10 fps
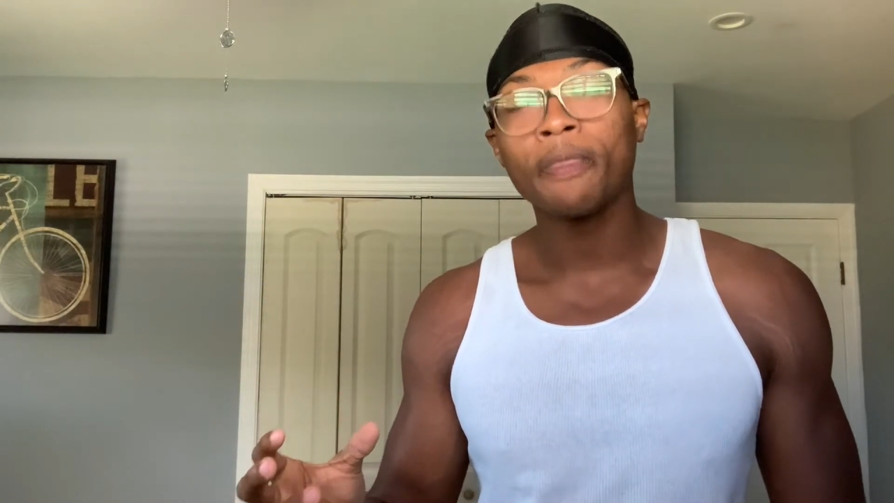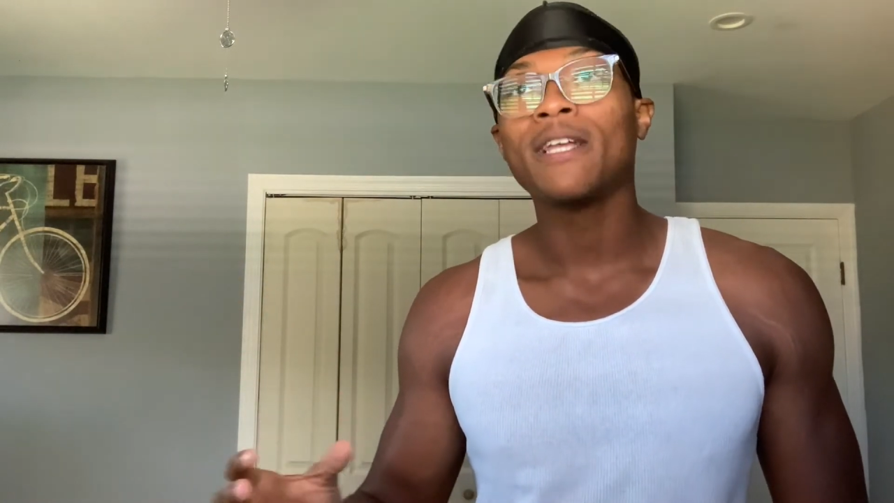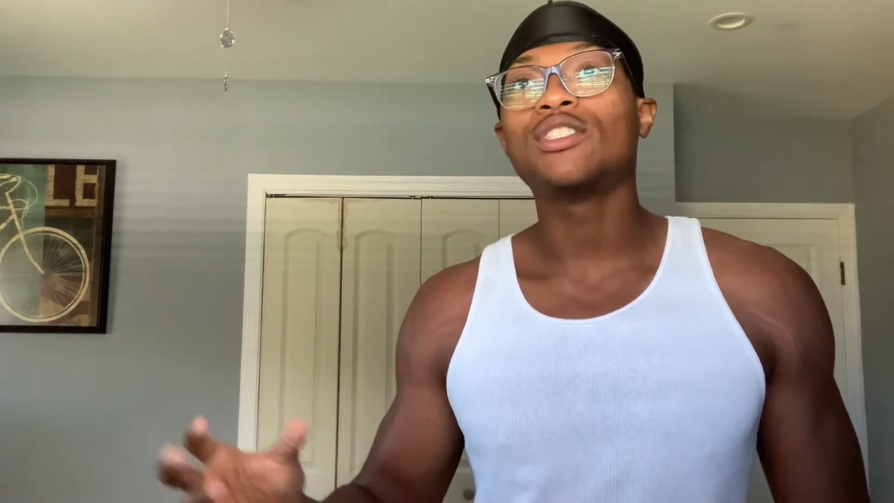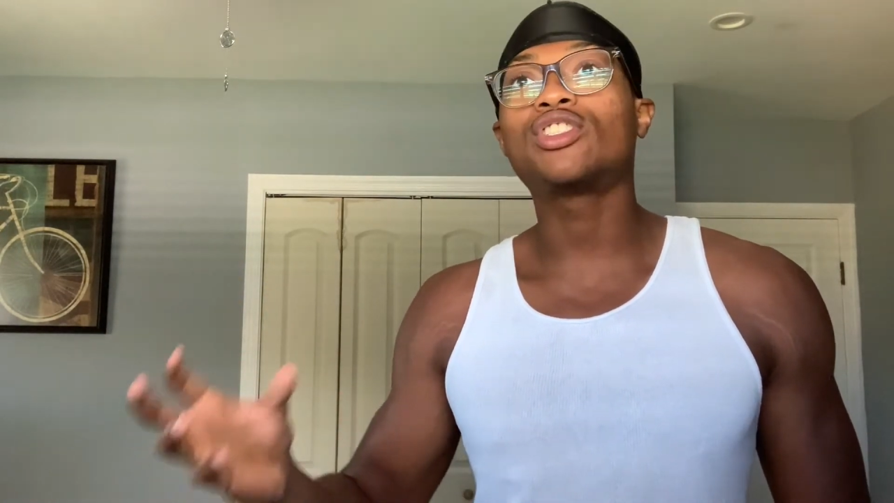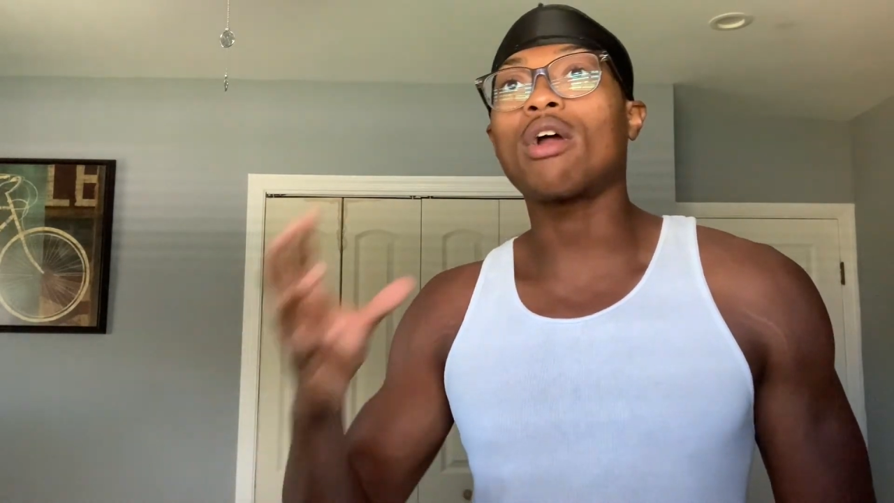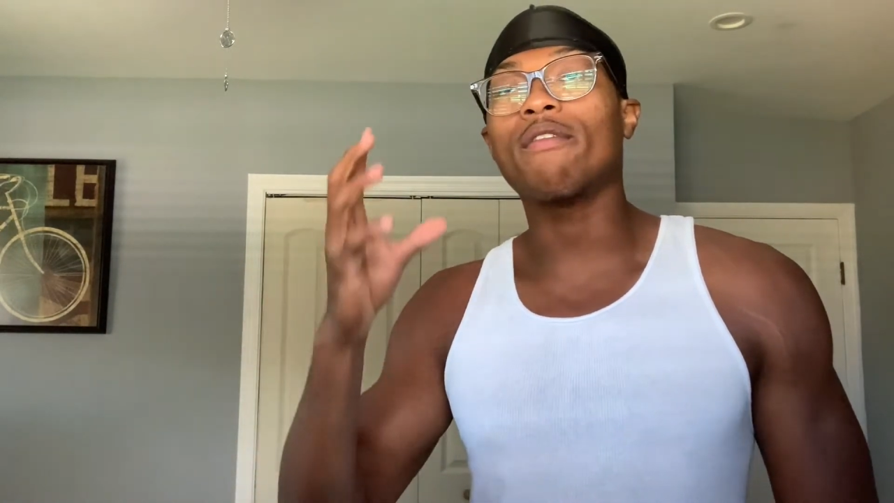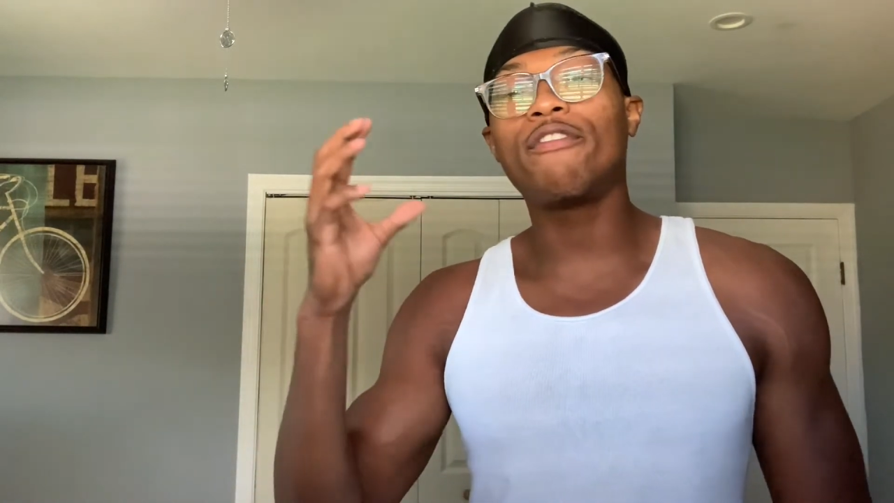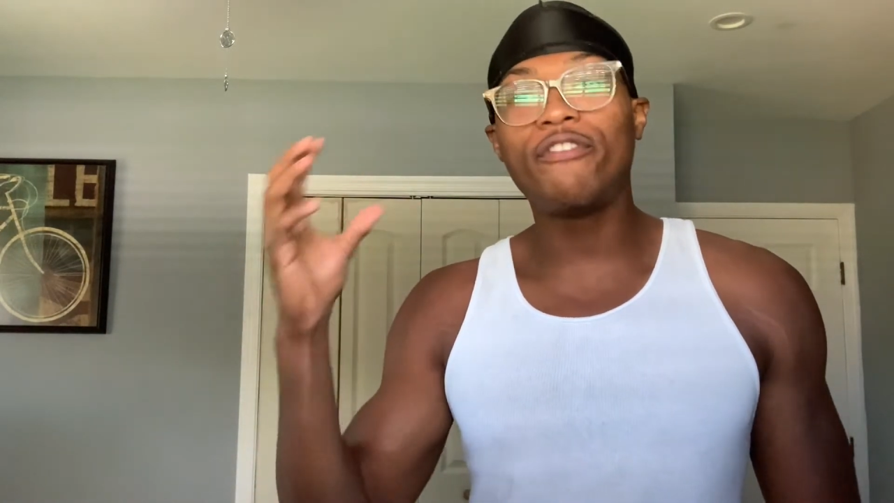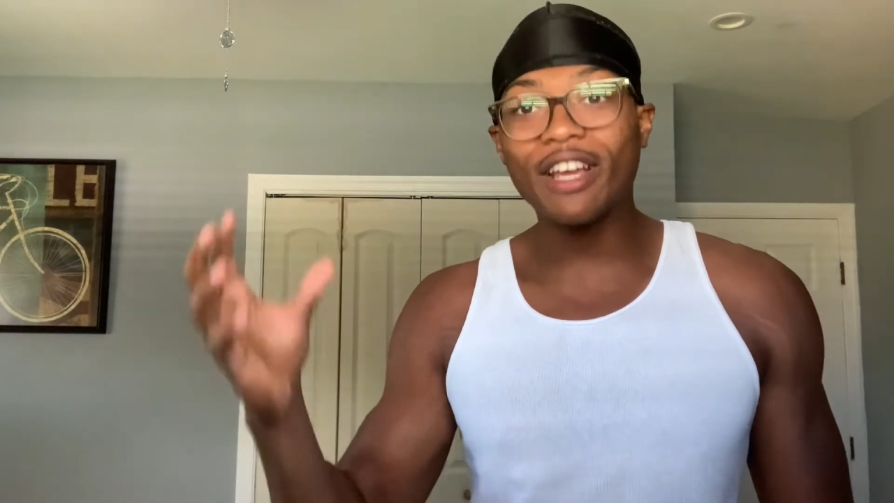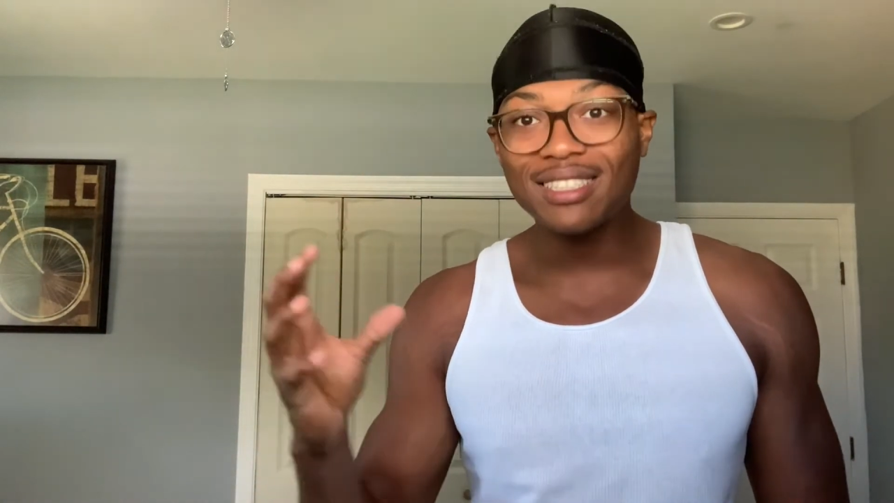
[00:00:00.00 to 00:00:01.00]
Start
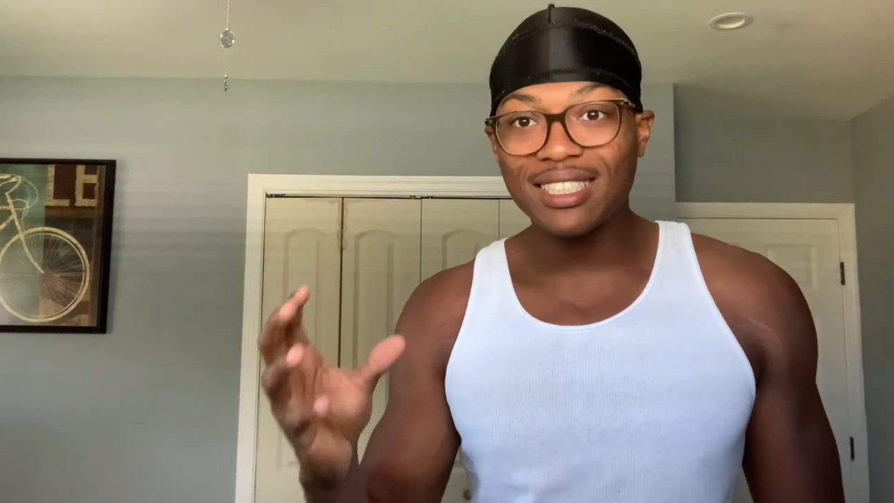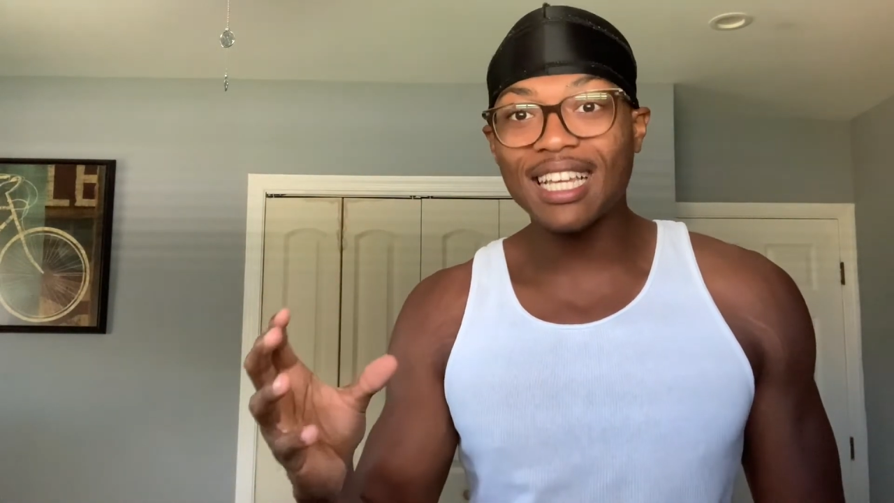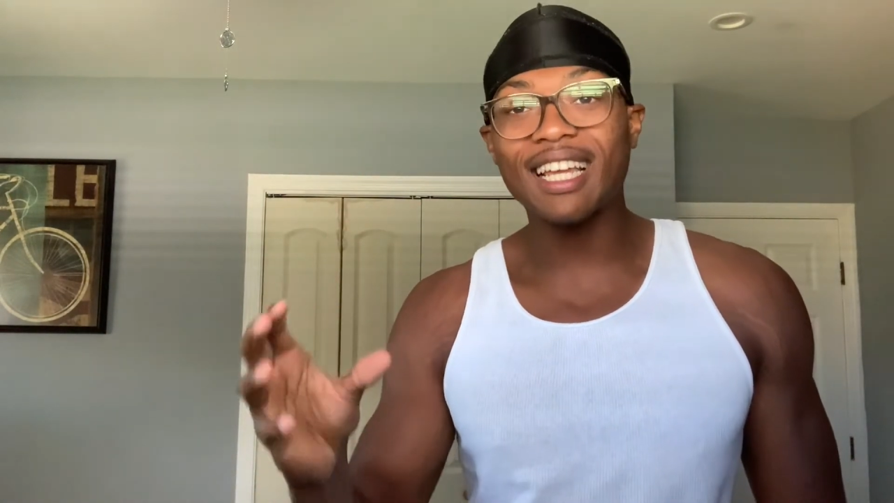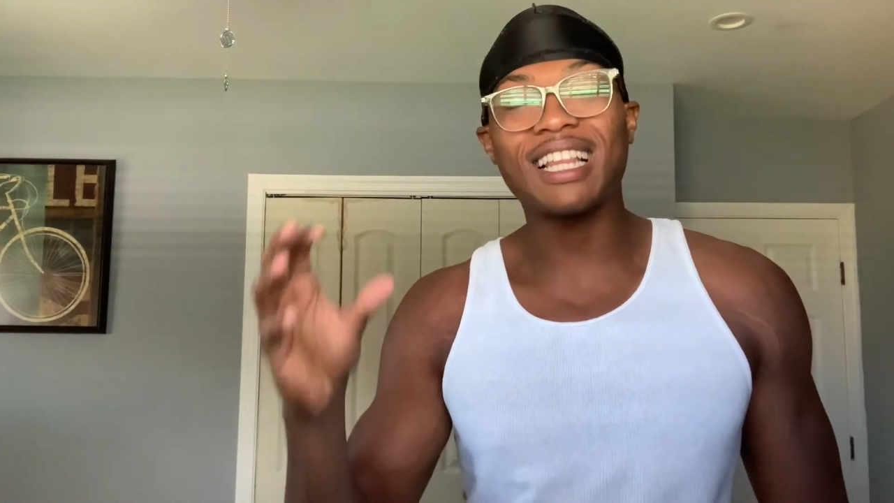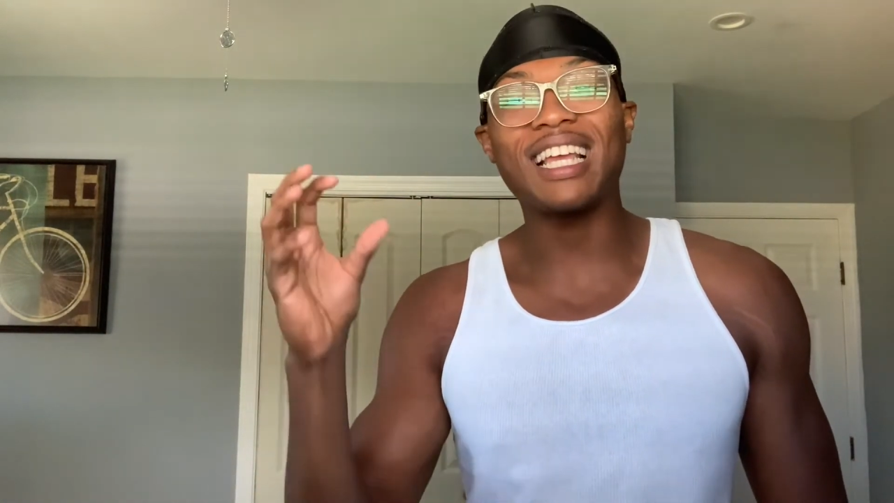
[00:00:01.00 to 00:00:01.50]
fixing the